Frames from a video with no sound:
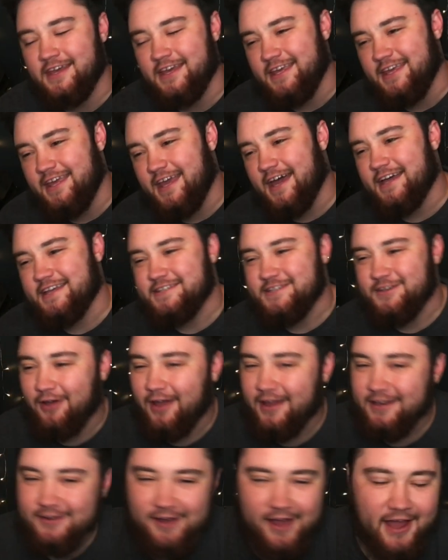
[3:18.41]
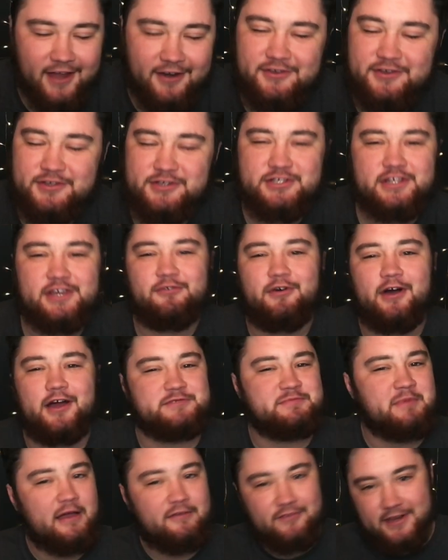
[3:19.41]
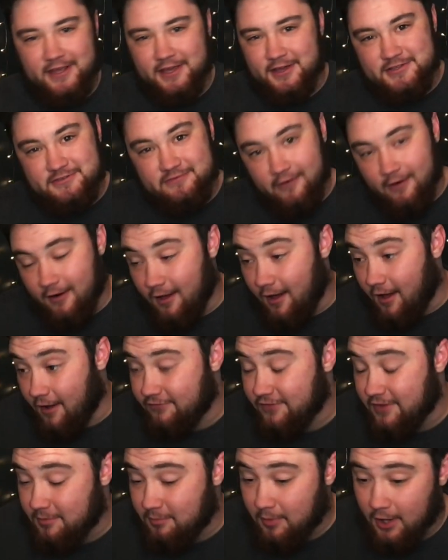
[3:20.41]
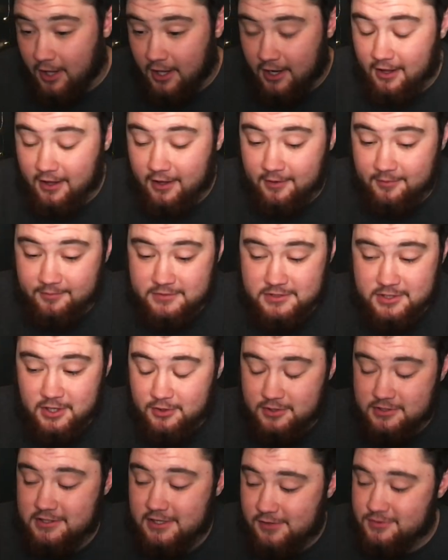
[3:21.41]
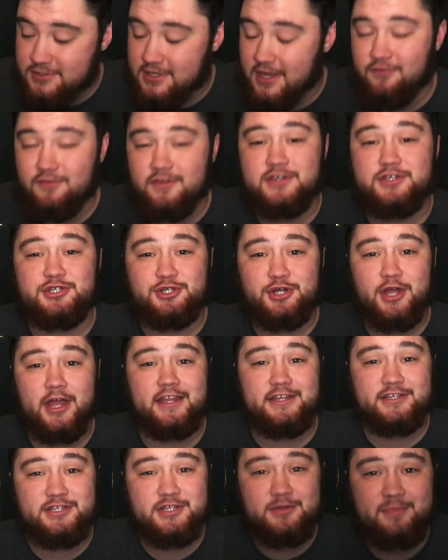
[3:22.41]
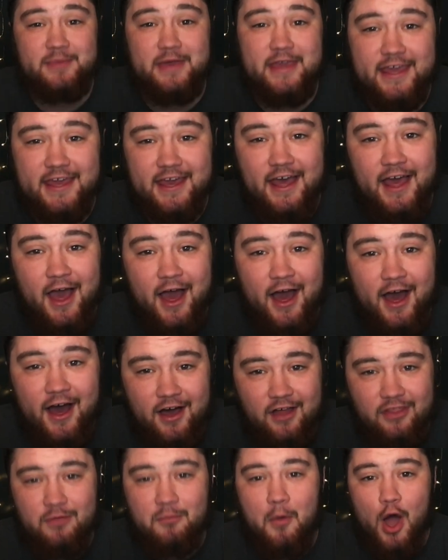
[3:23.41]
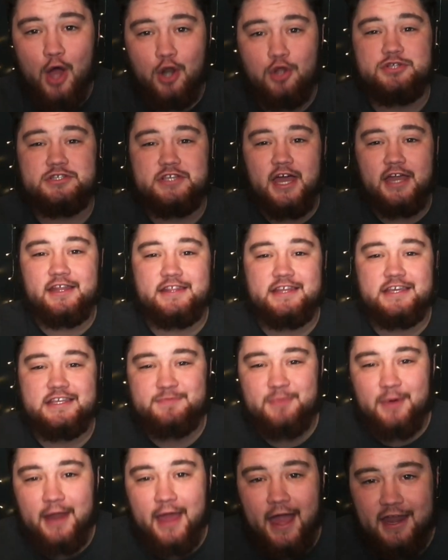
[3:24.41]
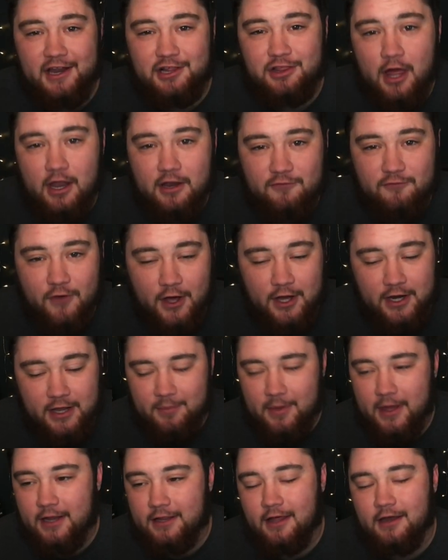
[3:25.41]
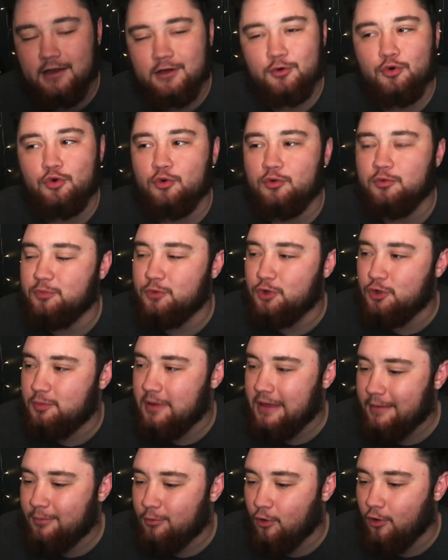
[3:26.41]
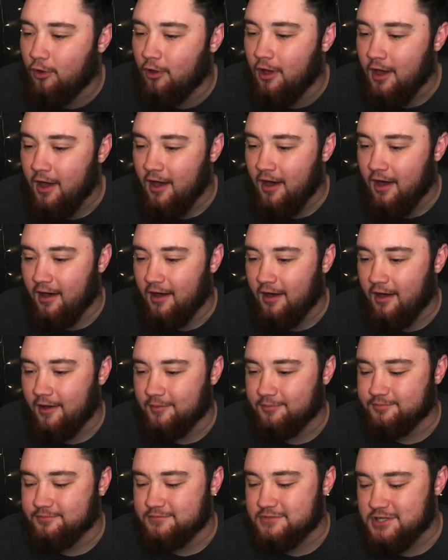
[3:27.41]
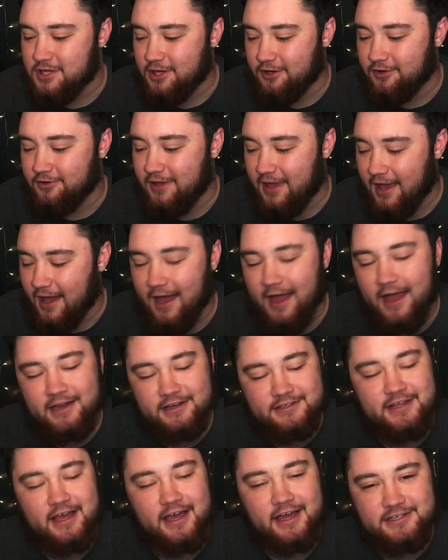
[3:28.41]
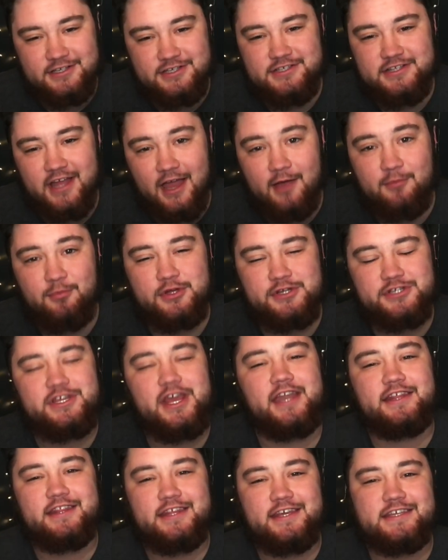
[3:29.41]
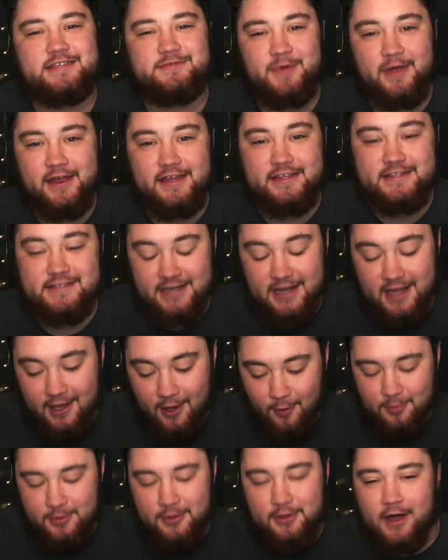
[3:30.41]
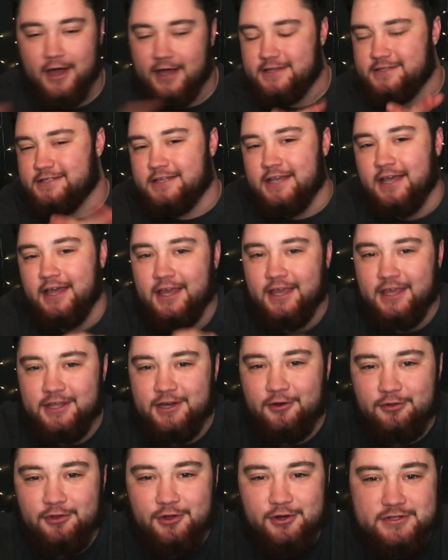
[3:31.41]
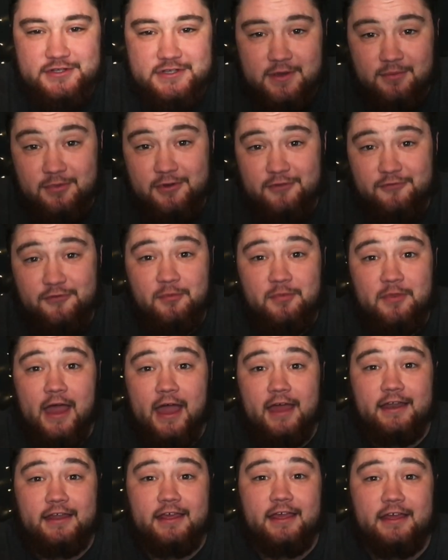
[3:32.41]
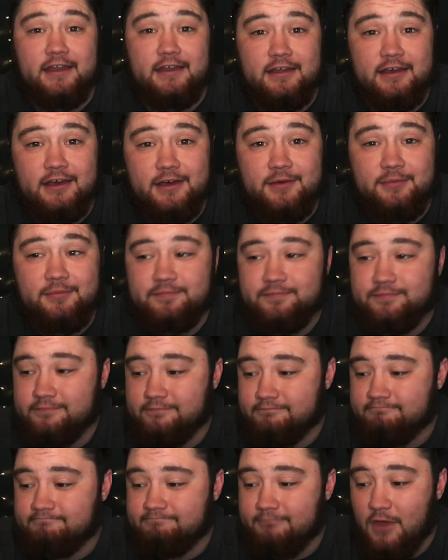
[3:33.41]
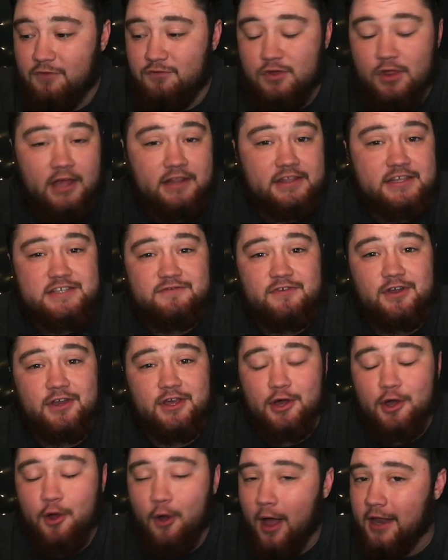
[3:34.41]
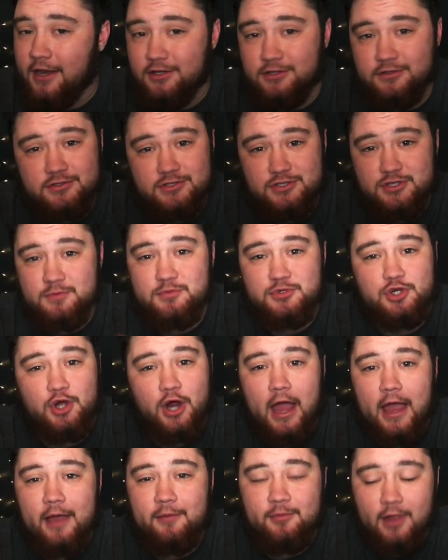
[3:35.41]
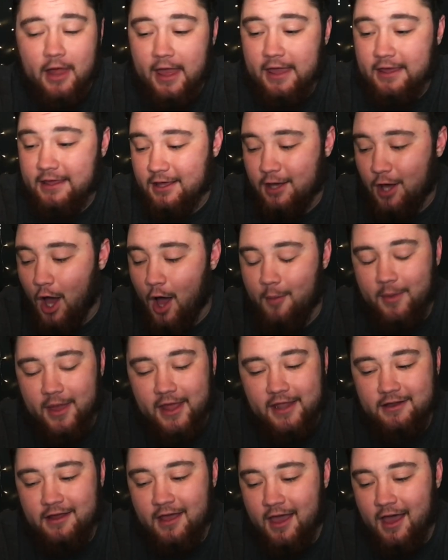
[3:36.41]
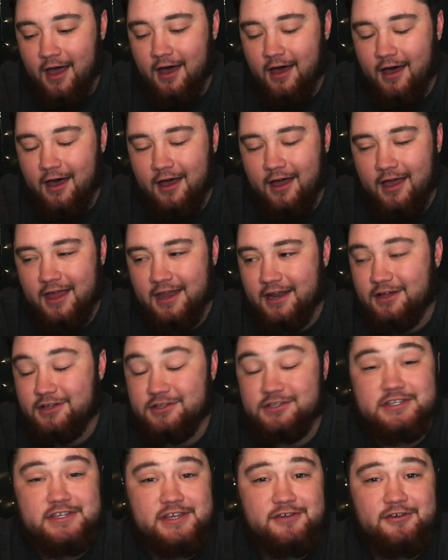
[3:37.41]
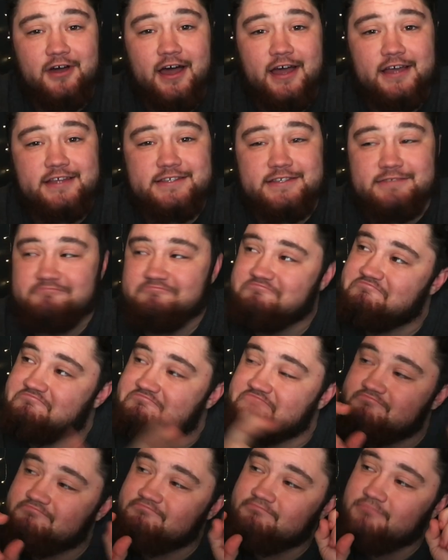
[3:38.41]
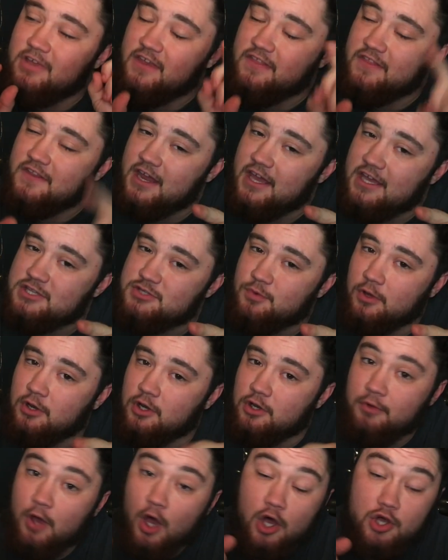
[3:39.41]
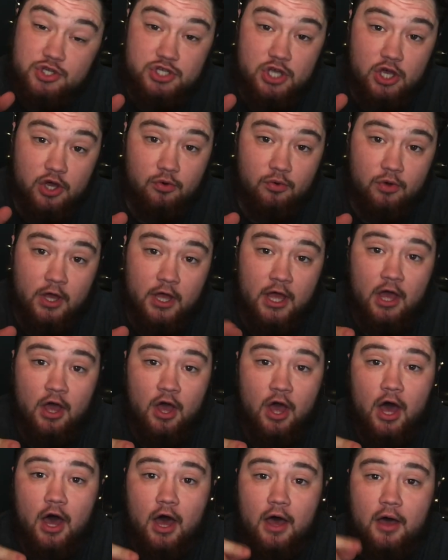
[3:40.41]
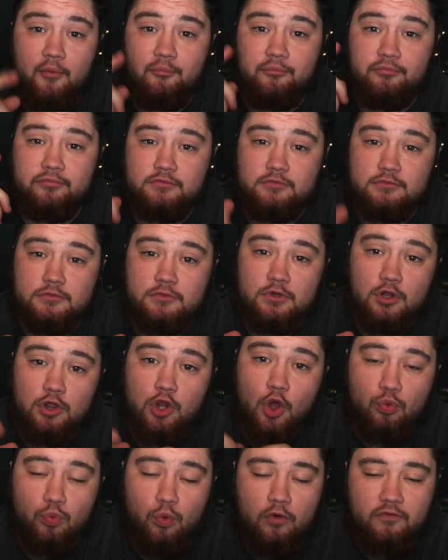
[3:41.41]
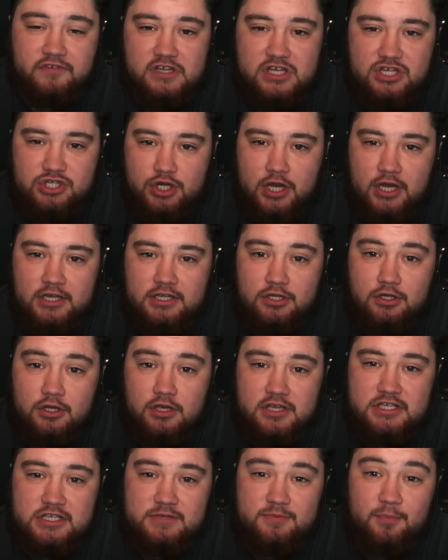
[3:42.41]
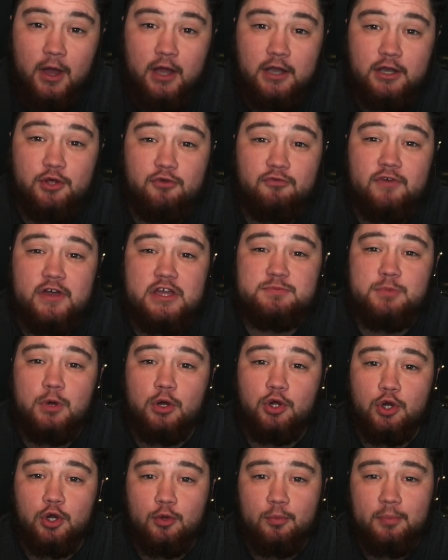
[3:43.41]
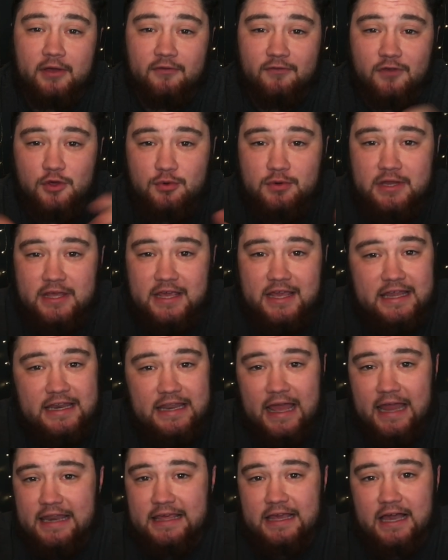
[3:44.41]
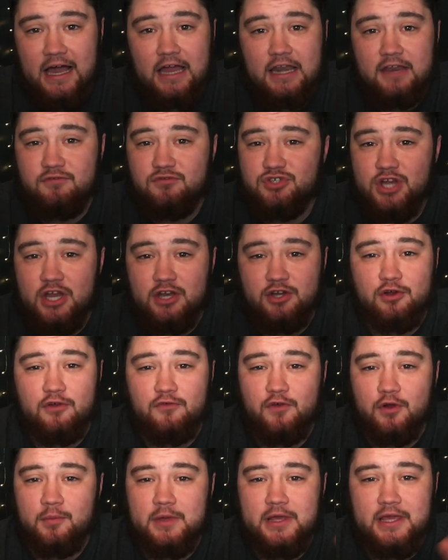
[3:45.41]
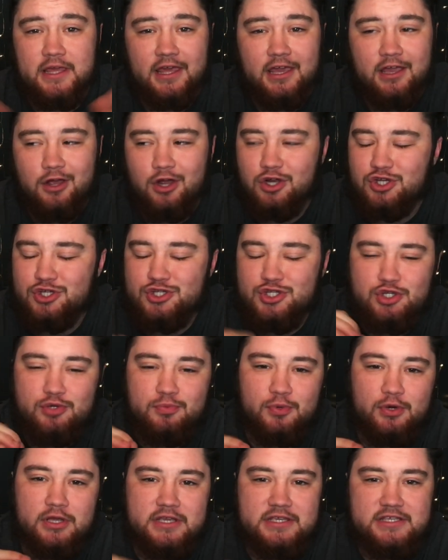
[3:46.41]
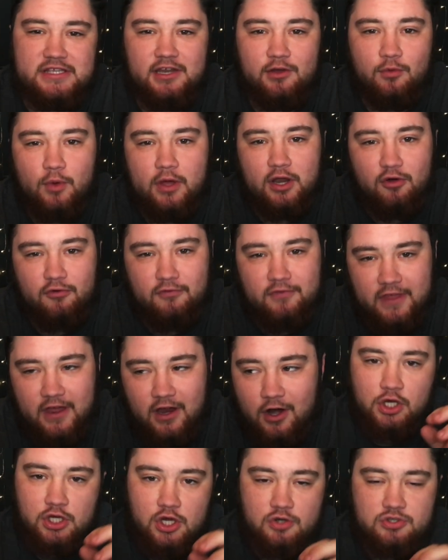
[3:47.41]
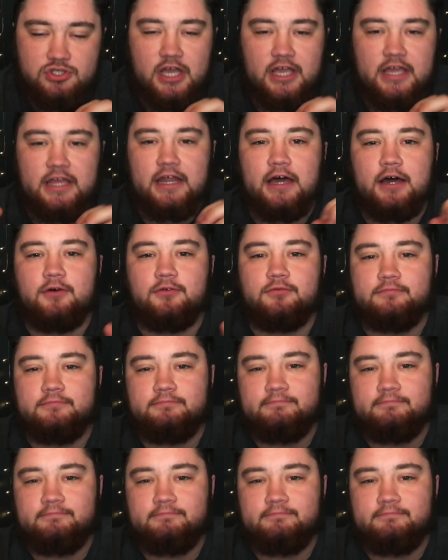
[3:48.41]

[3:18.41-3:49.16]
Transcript: yeah, so I don't I don't usually watch my videos very often, but um, so it was, it was, definitely strange to be on the model side of this, but I had a lot of fun. I met a lot of cool new people. Um, so yeah, I had I just I appreciated the experience, and I hope you guys you know learned something from that. And um, if you like this video, go ahead and subscribe, like, and comment, uh, and I'll see you guys in the next one. Also. Um, Lone Wolf District is my new Facebook group. If you need any kind of gender affirming gear, super easy to win over there. Go check it out.